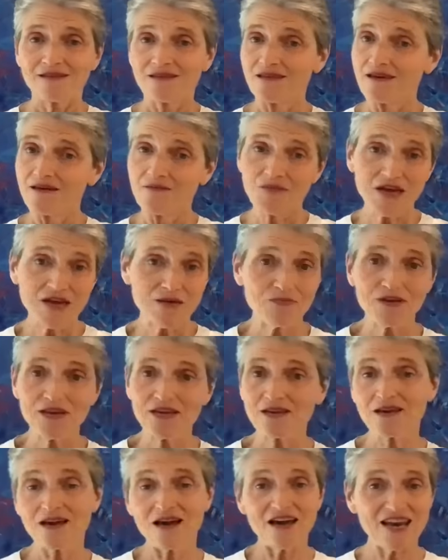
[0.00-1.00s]
There may
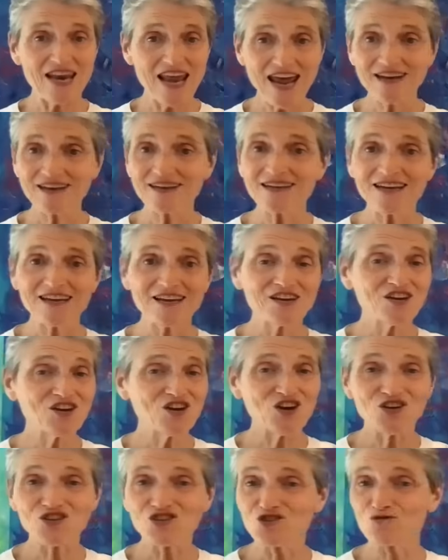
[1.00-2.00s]
be an
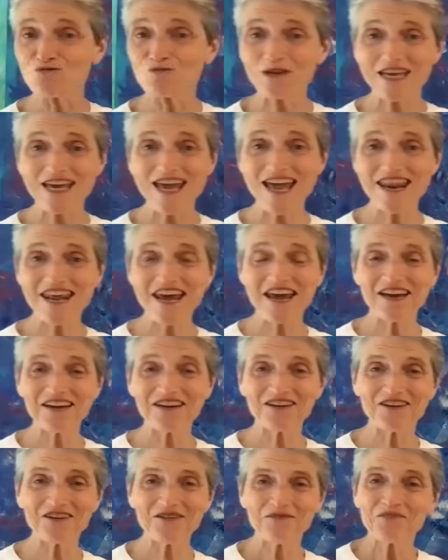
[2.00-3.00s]
ending, a new
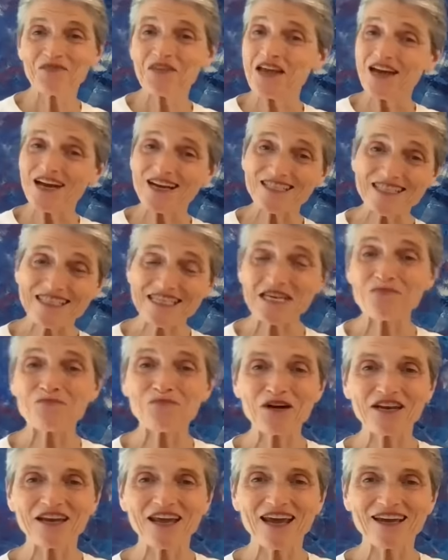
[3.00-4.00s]
beginning, a
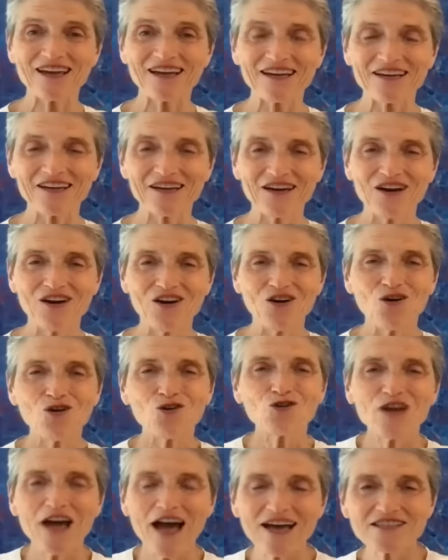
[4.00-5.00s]
deepening,
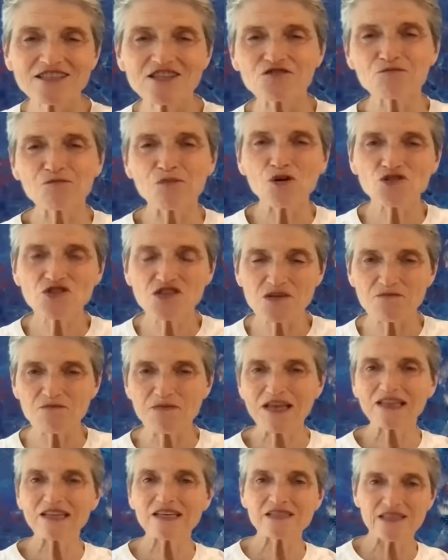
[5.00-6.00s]
all kinds of
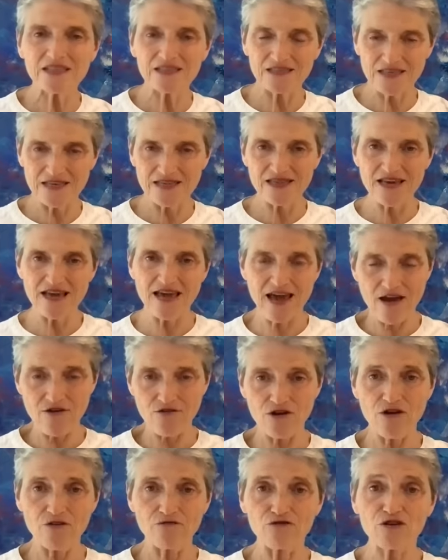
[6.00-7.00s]
possibilities in the
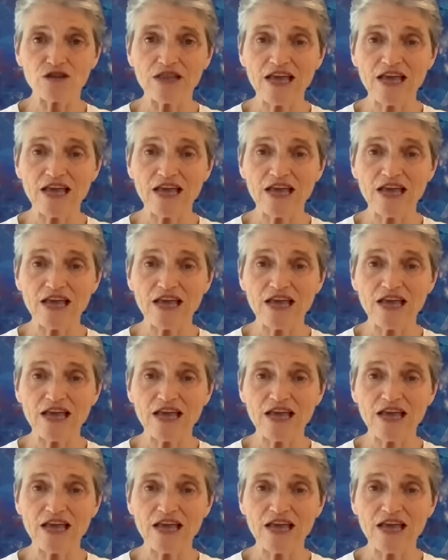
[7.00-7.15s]
area of